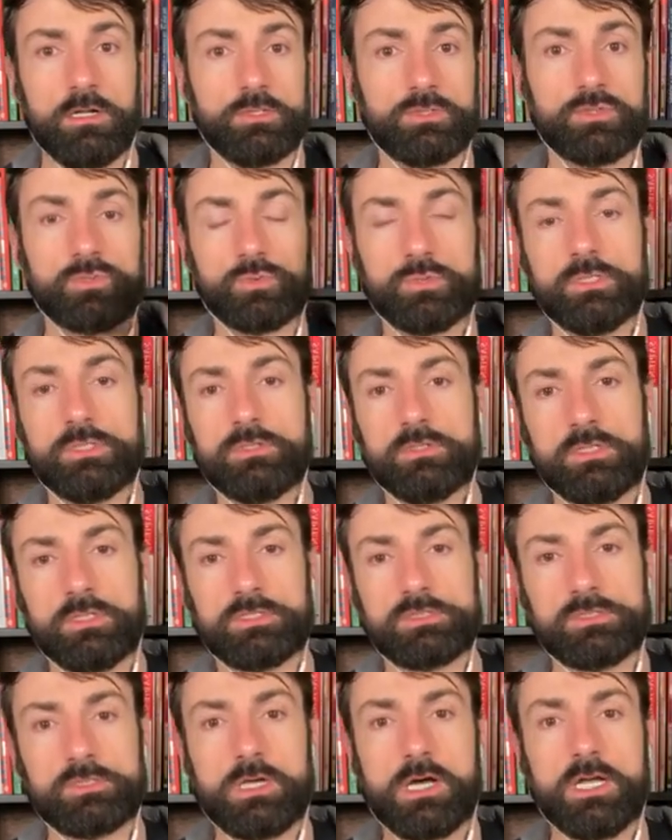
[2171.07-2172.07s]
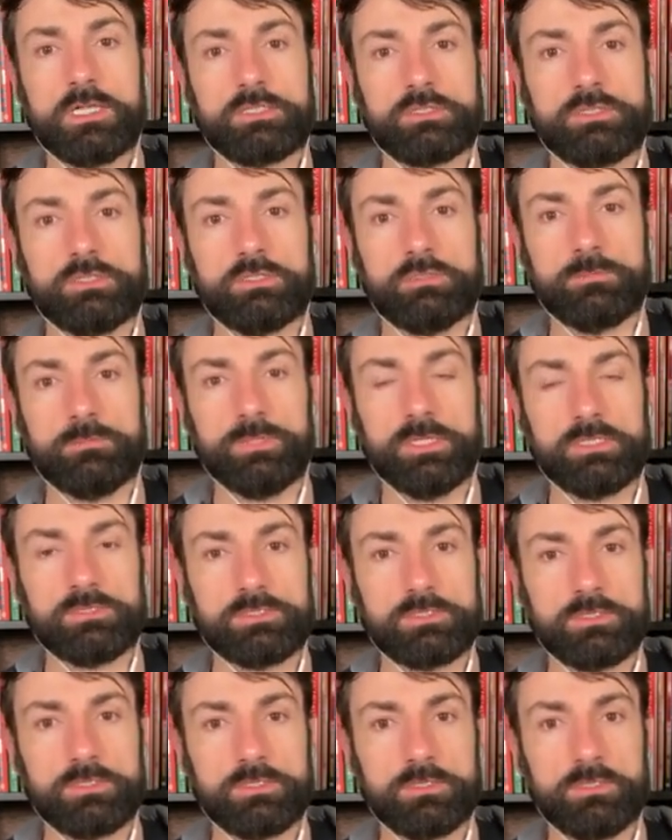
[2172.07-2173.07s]
adrenal exhaustion,
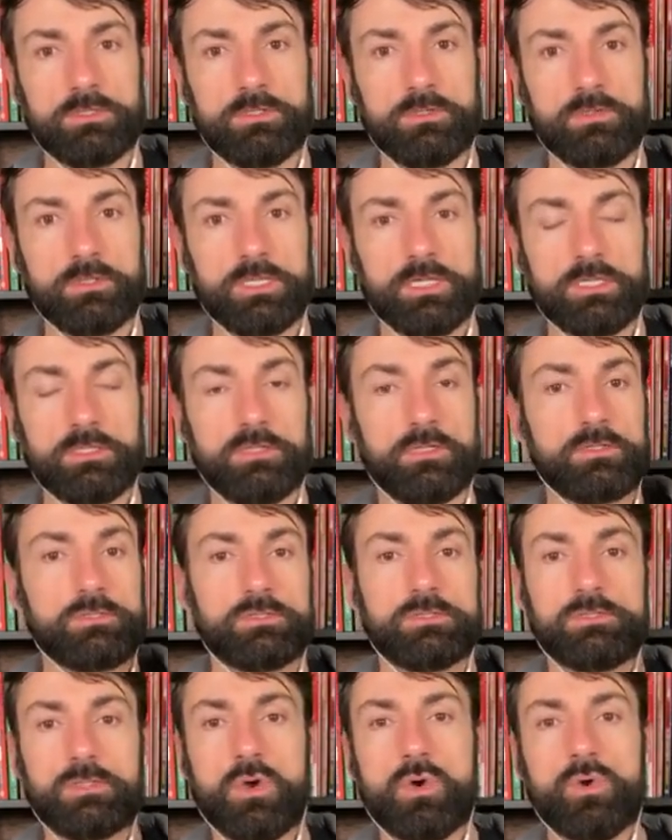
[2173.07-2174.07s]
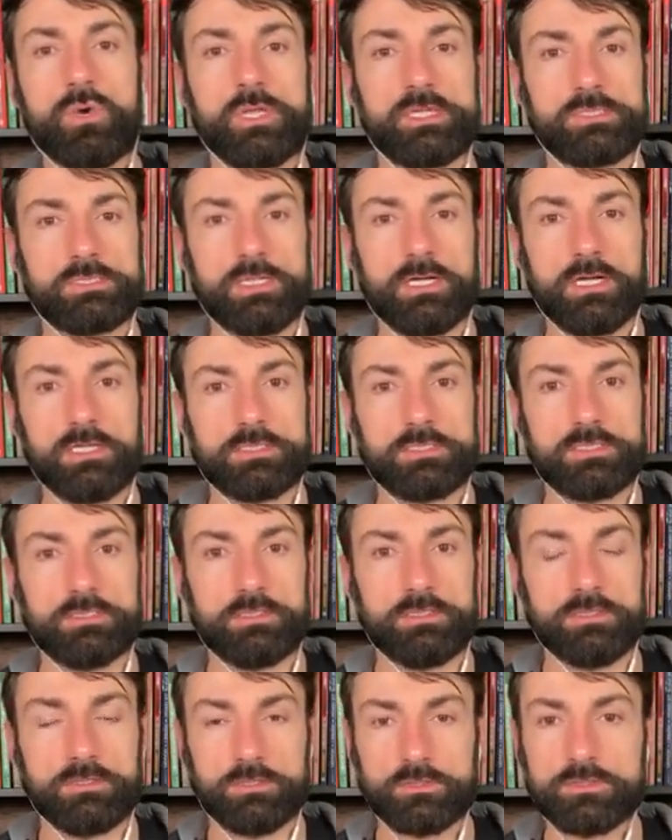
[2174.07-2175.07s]
basically. Okay, they're so
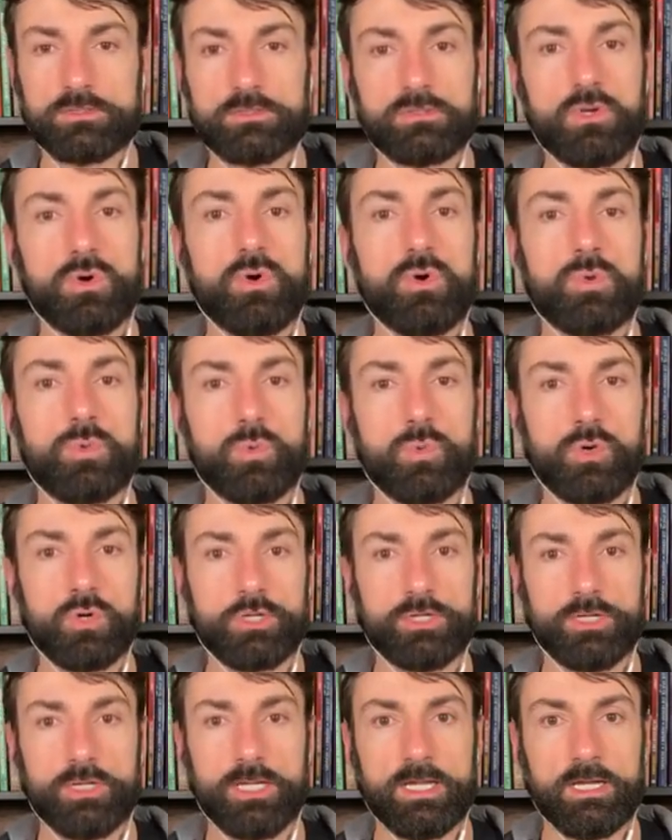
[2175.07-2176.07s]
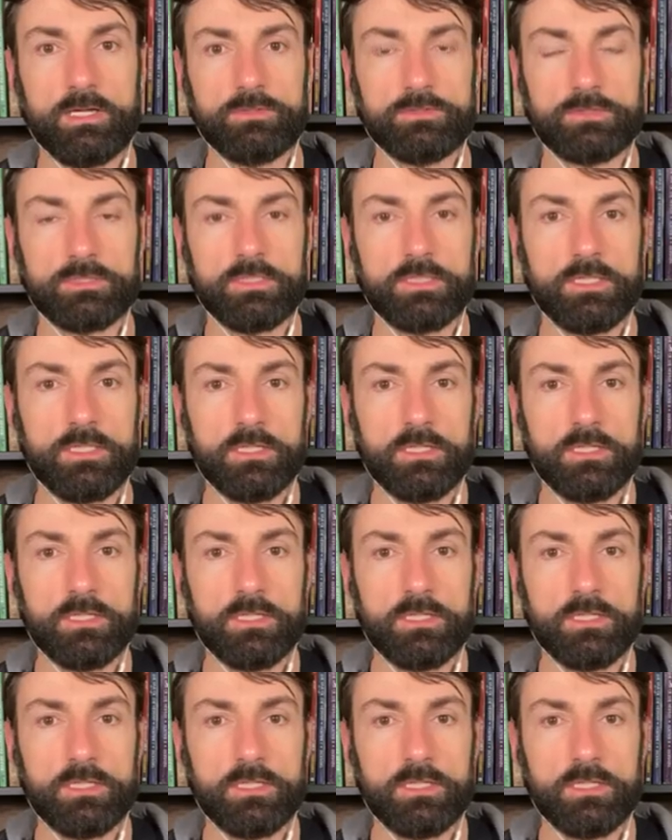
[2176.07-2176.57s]
exhausted and they're so worn out.